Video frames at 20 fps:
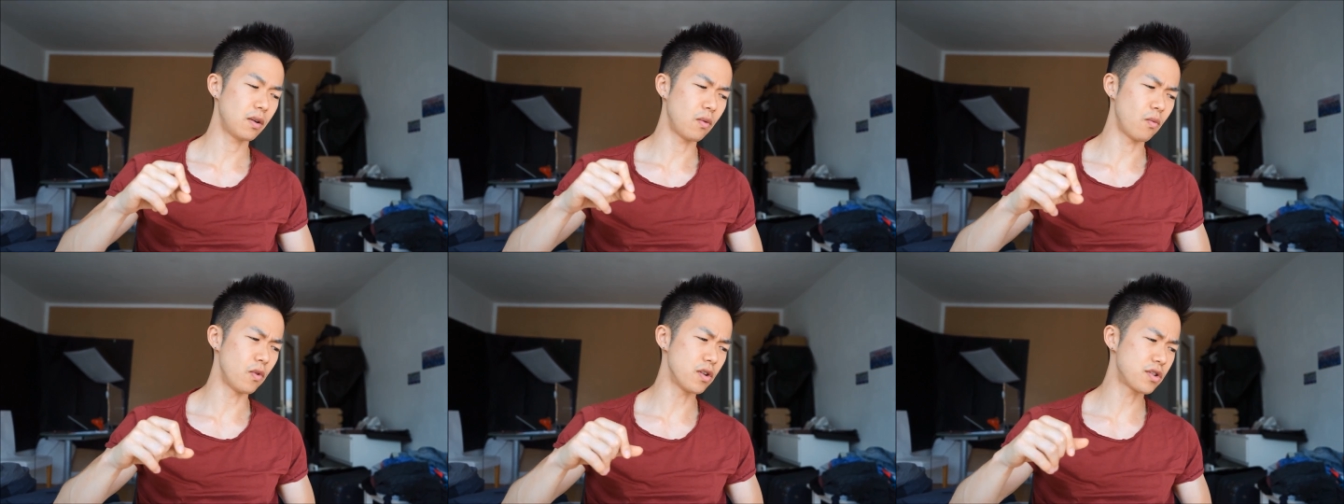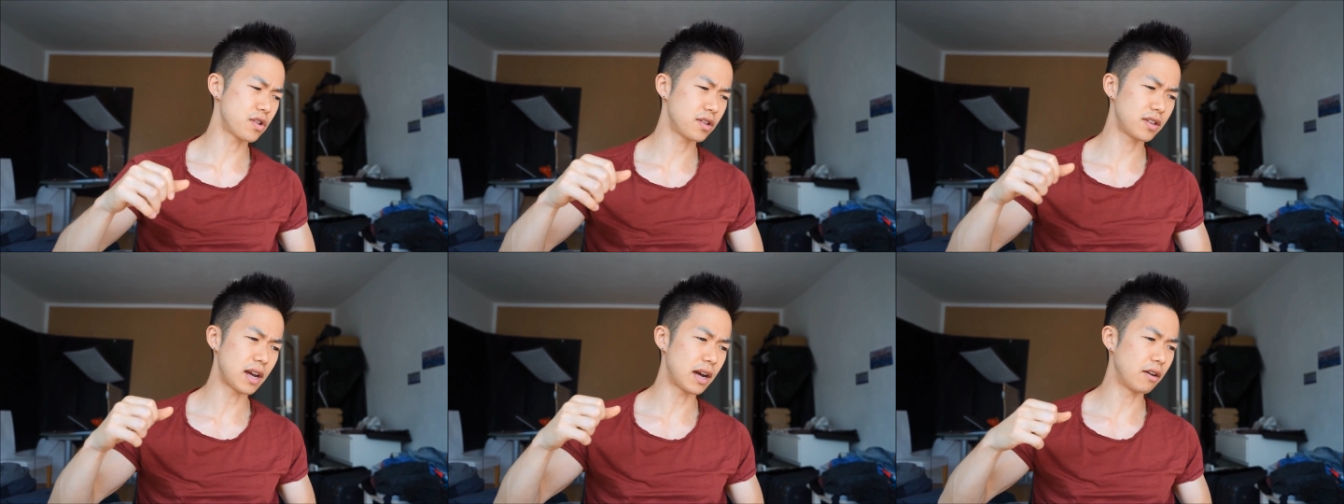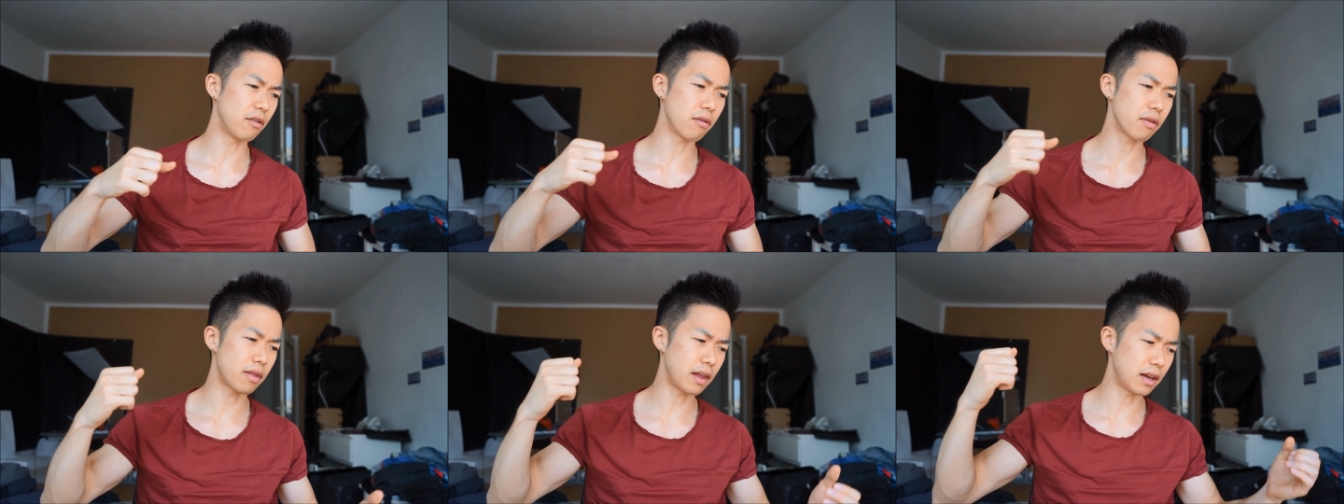which is I
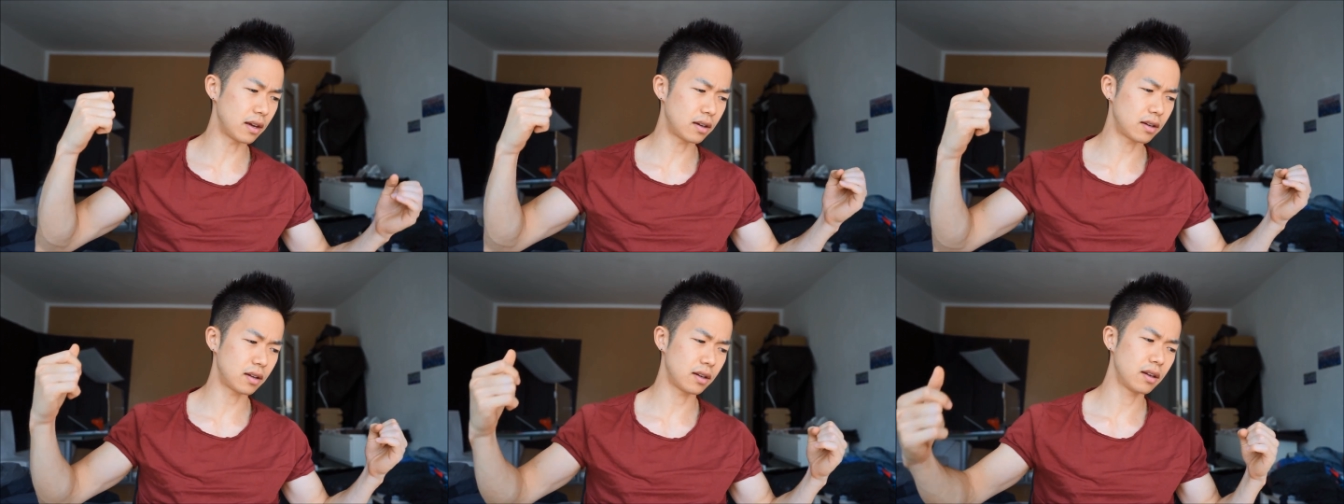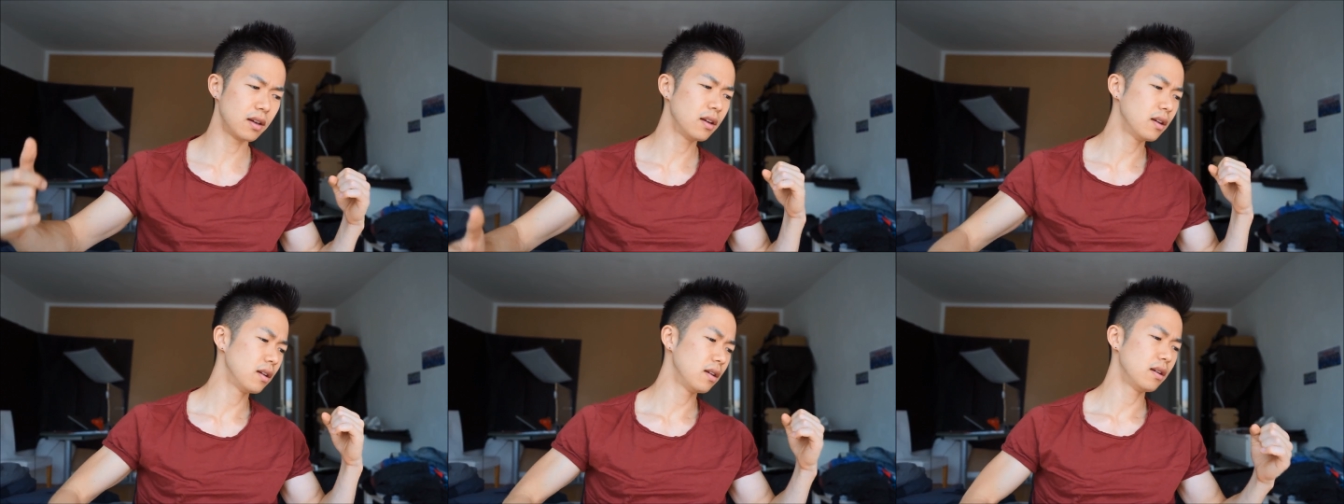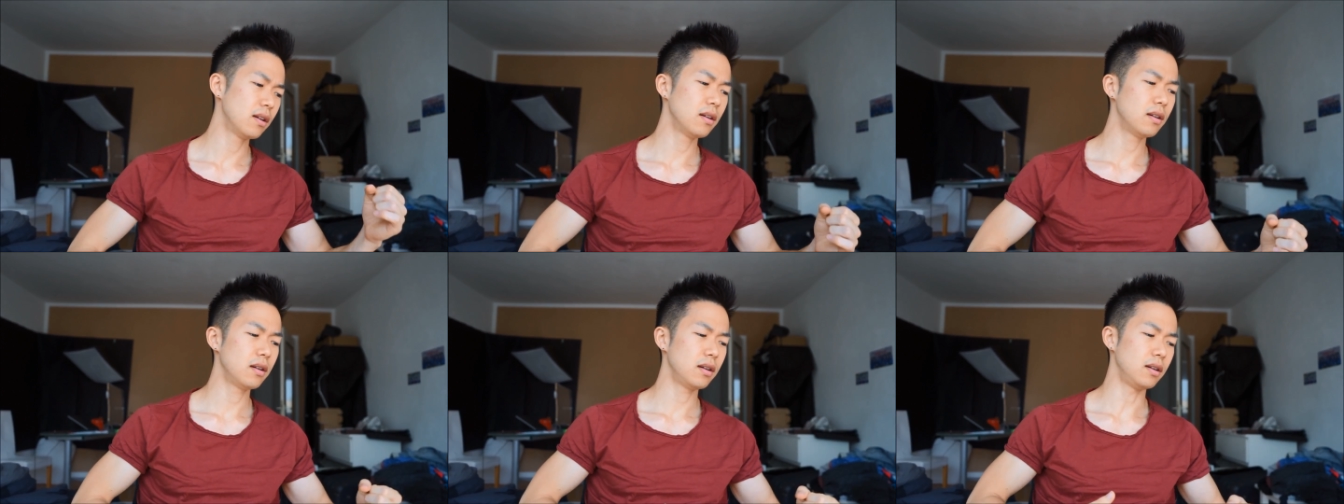don't think
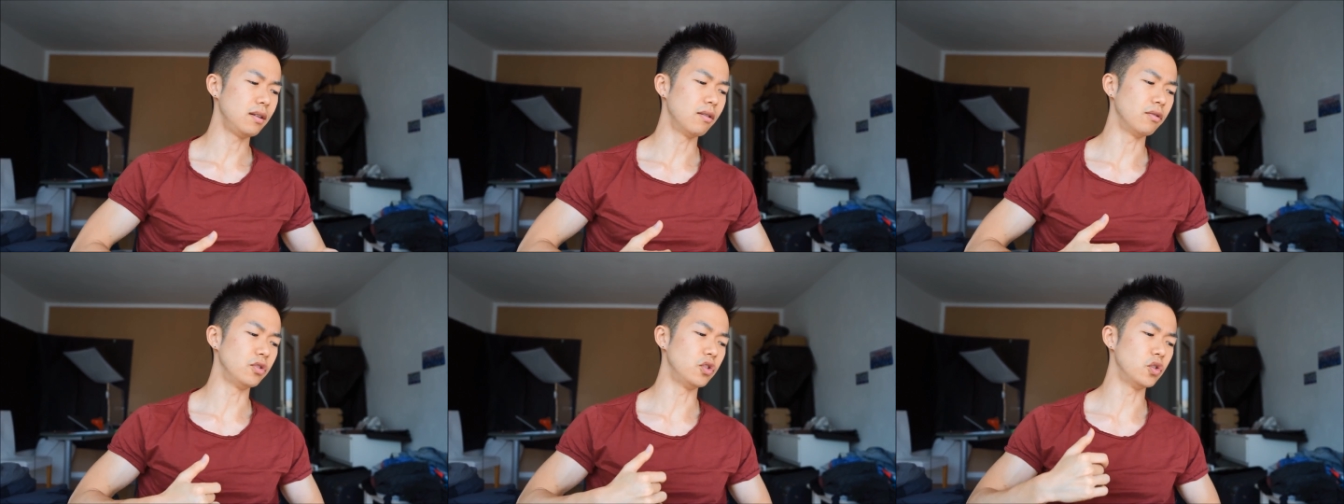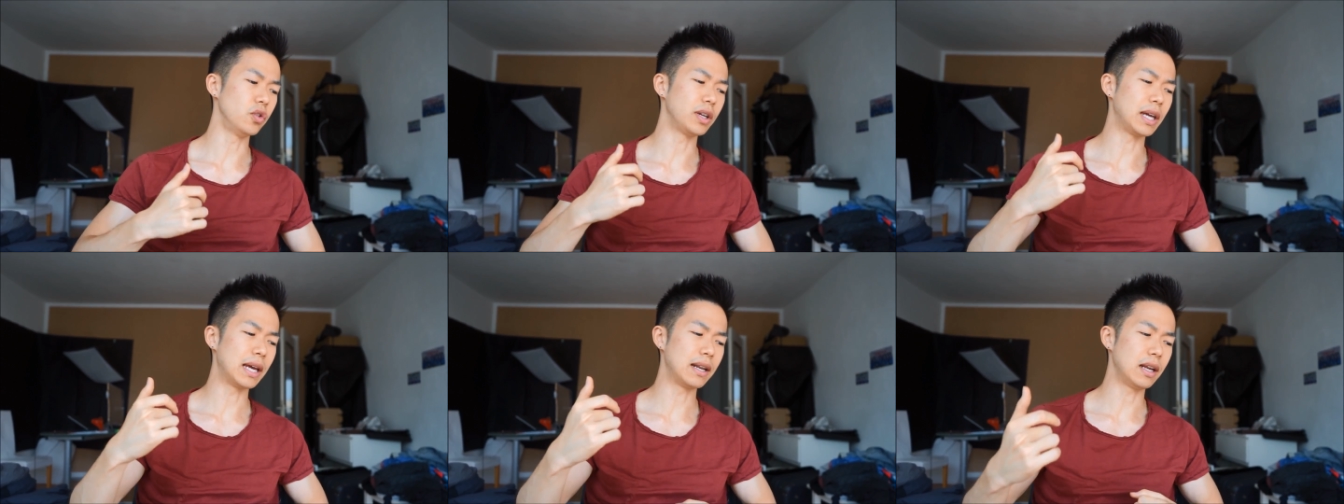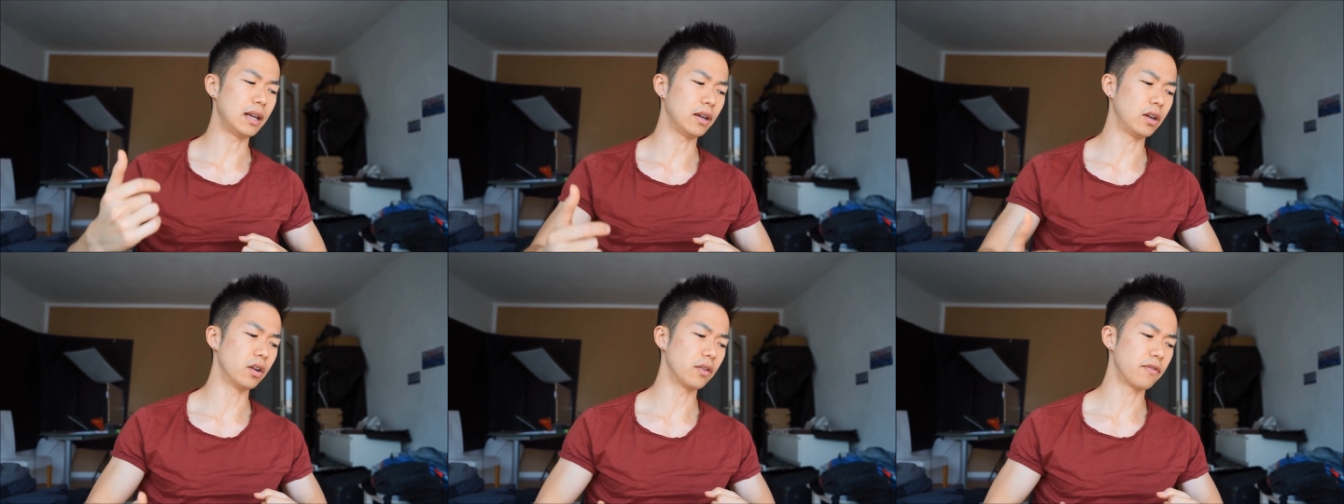you know doing
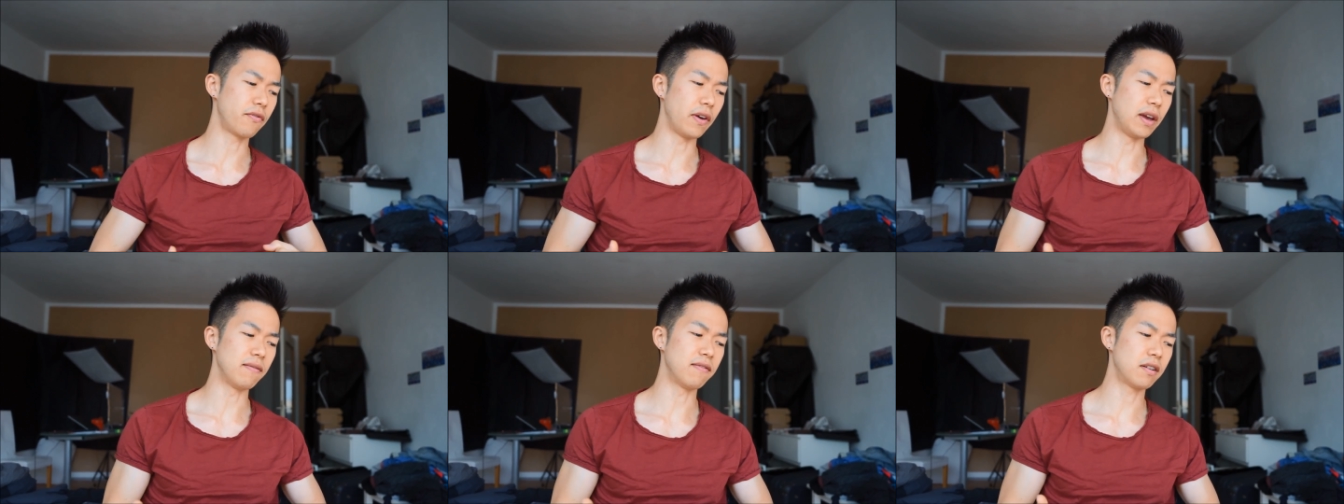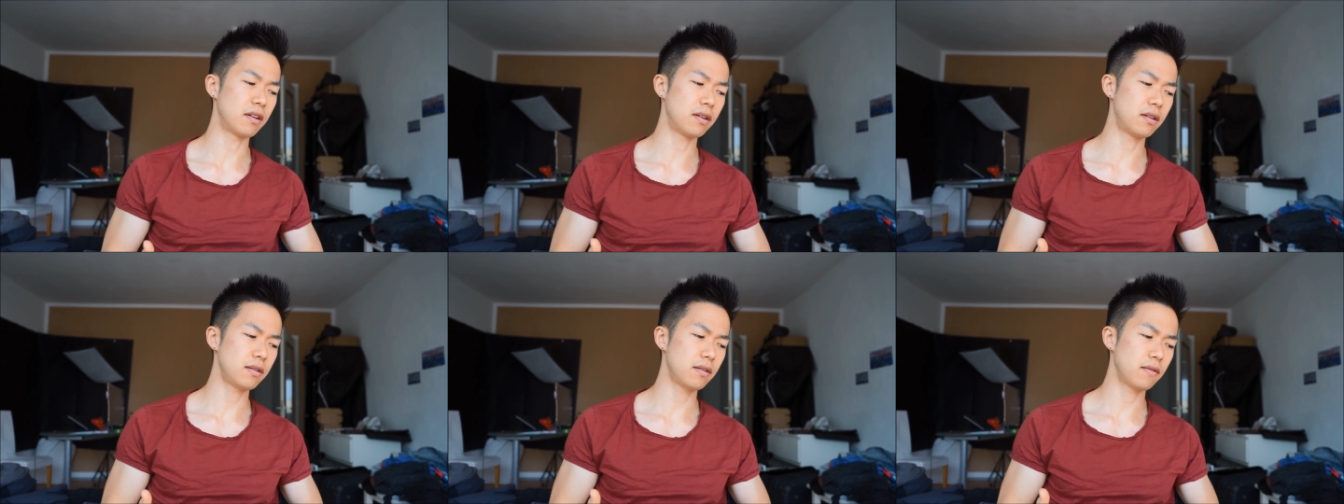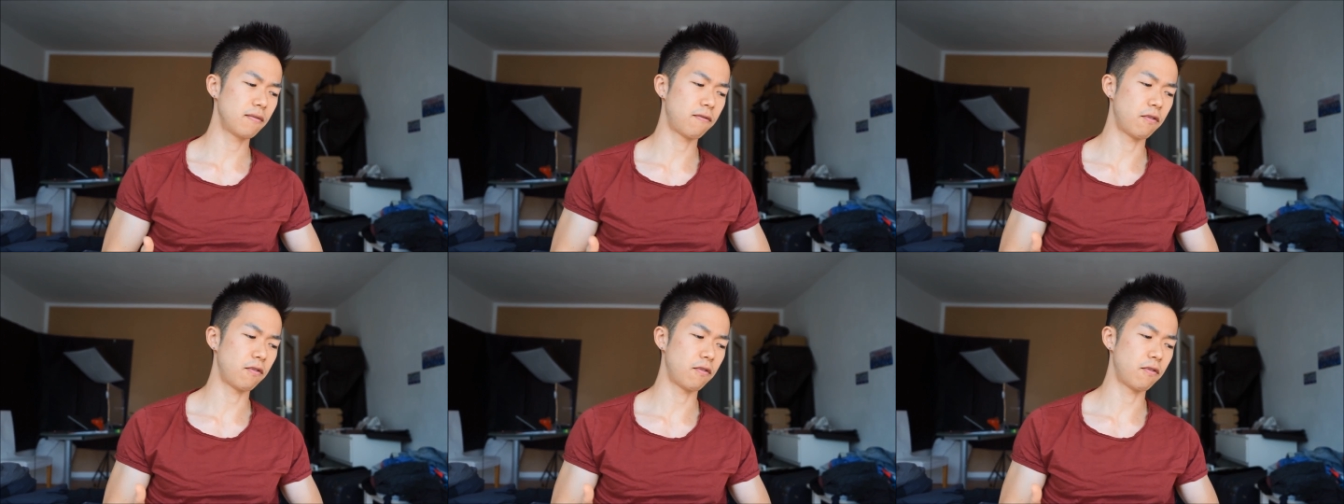any good favor